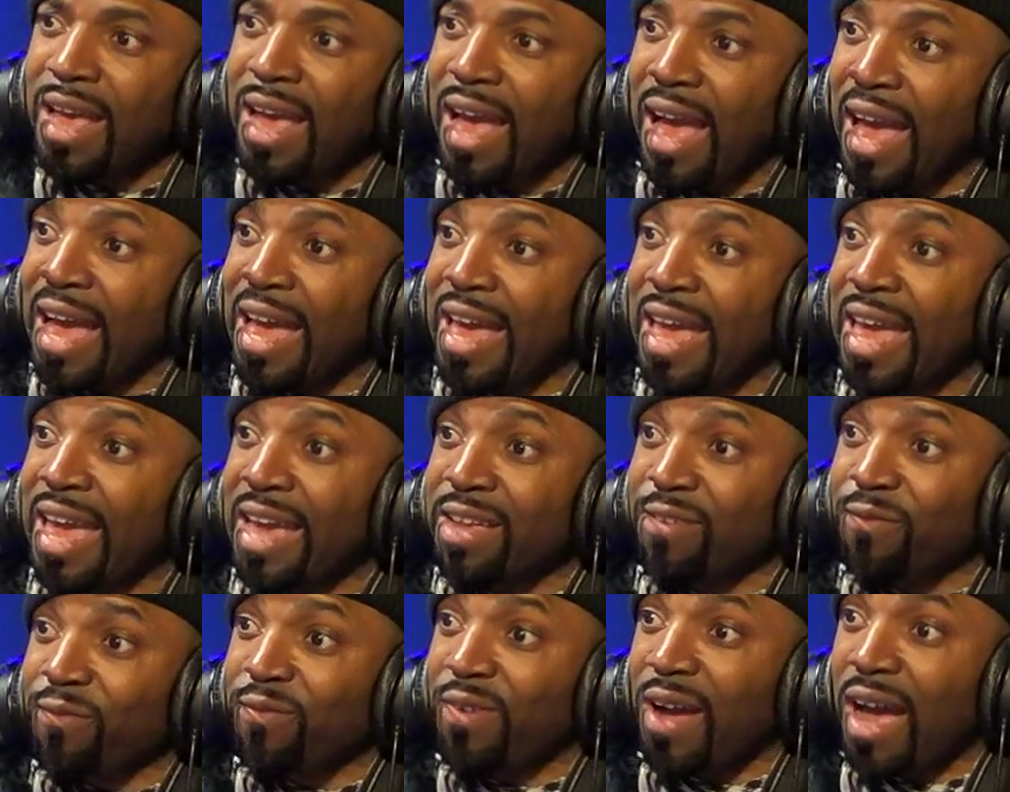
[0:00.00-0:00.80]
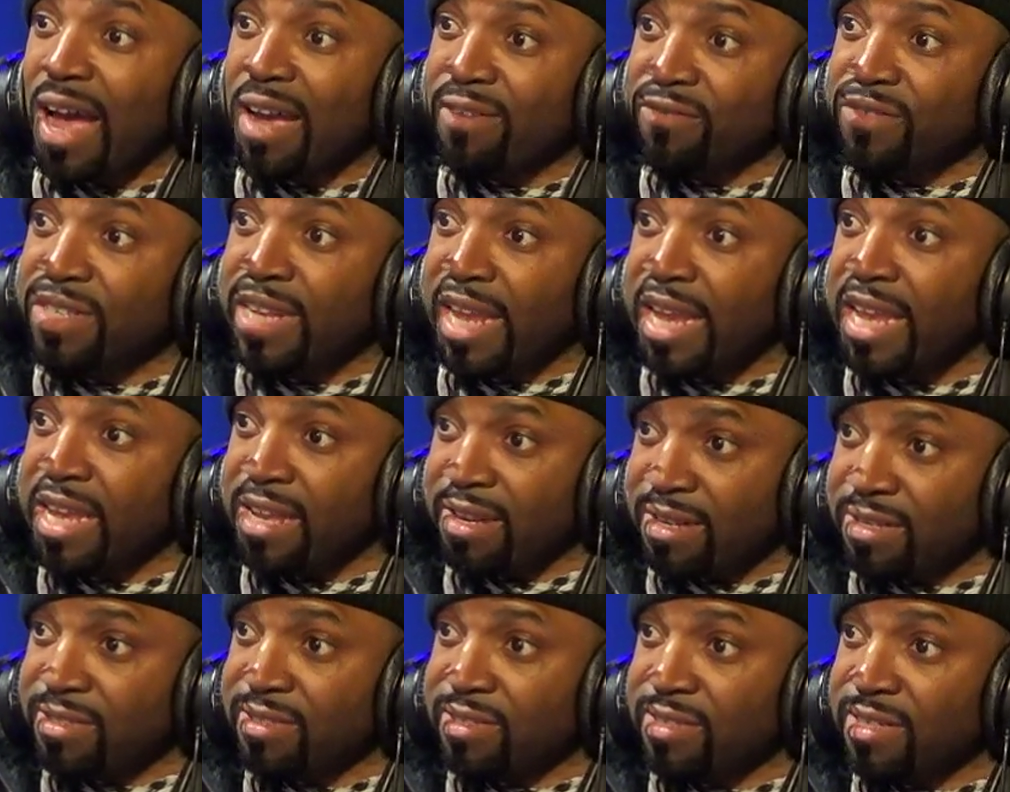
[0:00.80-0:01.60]
I had 5
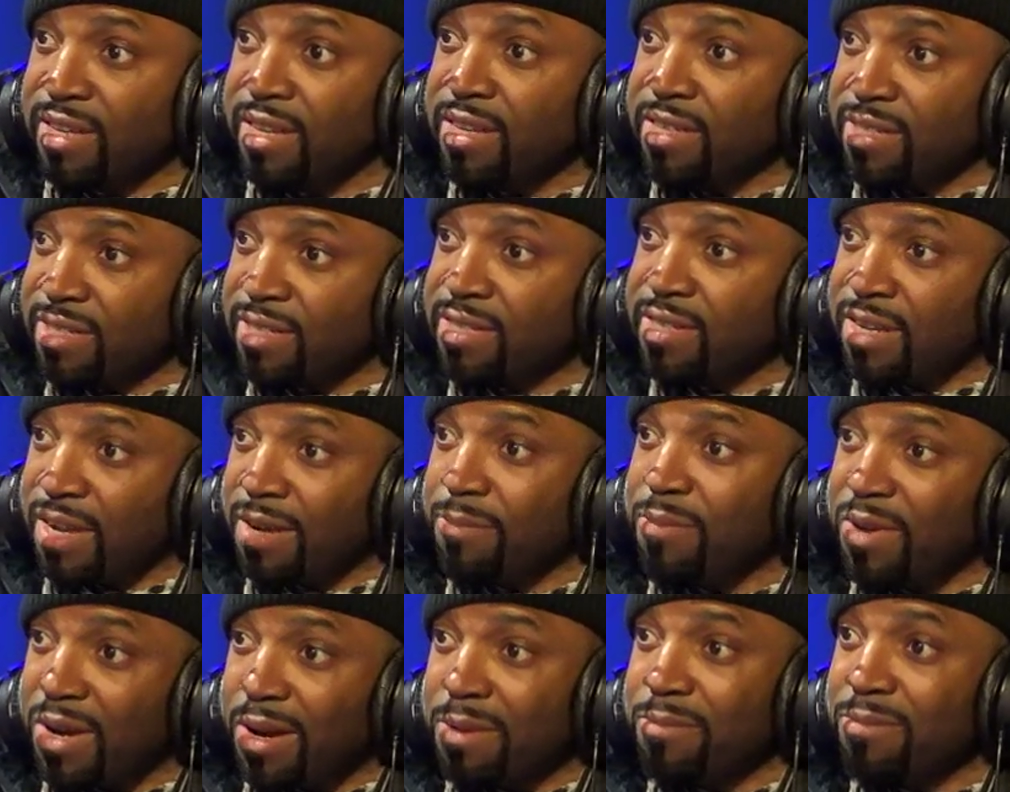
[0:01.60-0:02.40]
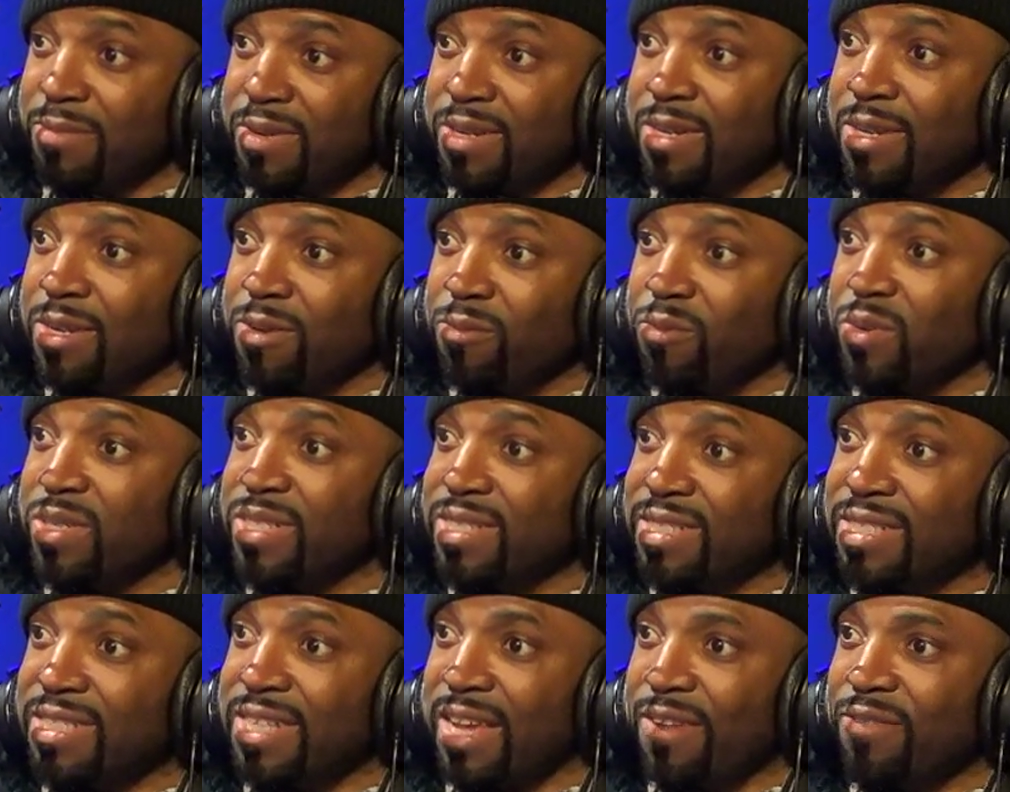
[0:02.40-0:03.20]
days to come up with
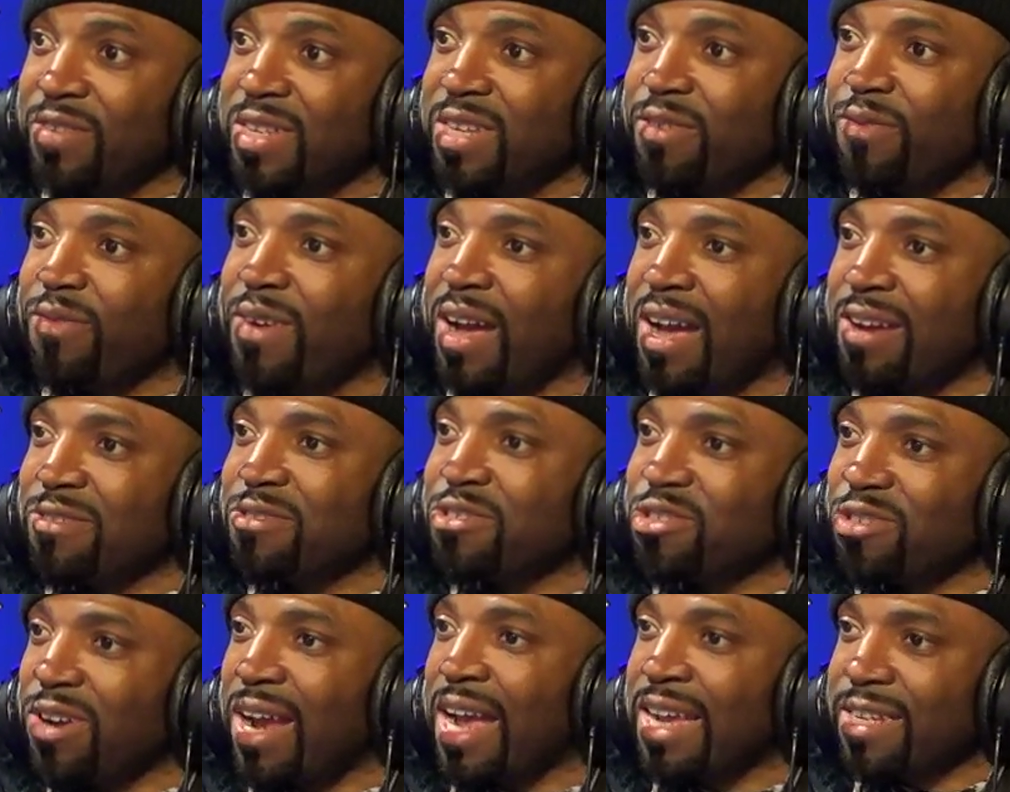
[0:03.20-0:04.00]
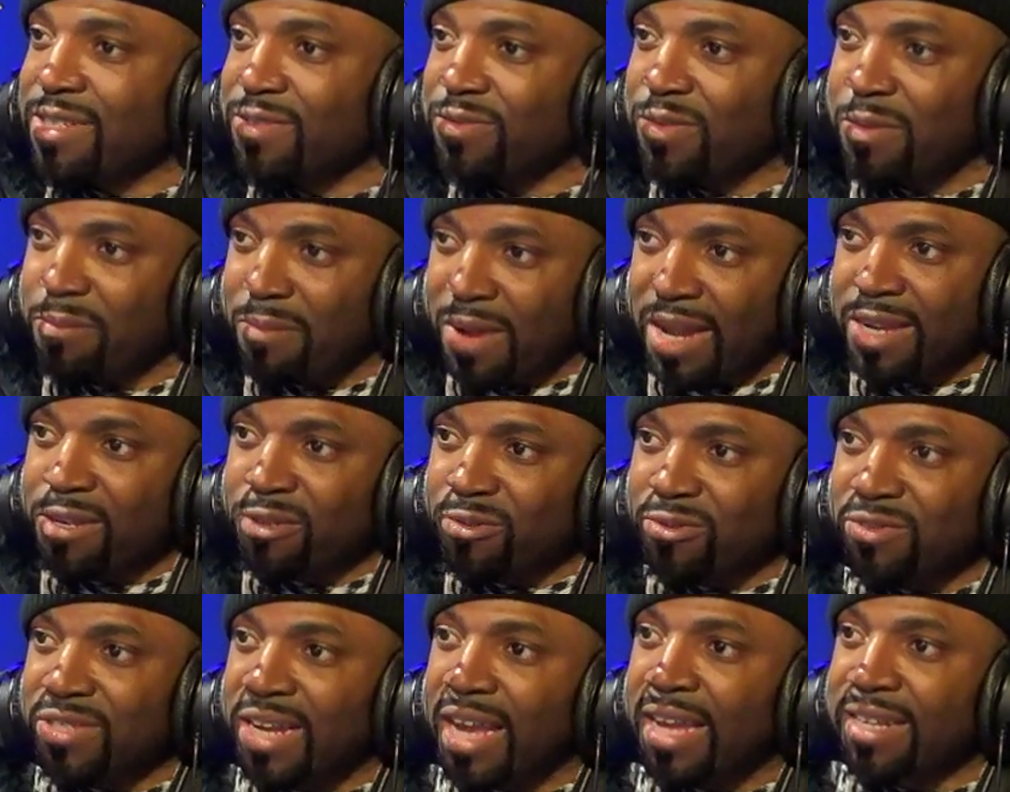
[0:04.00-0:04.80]
75 tracks for Michael
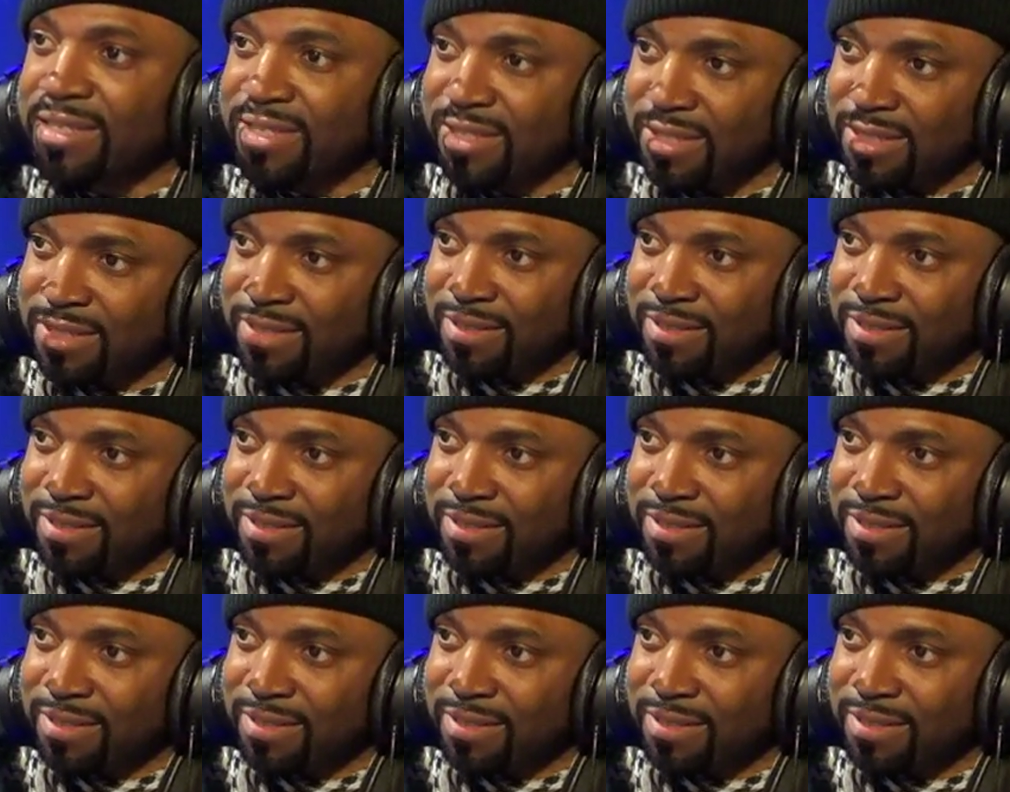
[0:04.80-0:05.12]
Jackson.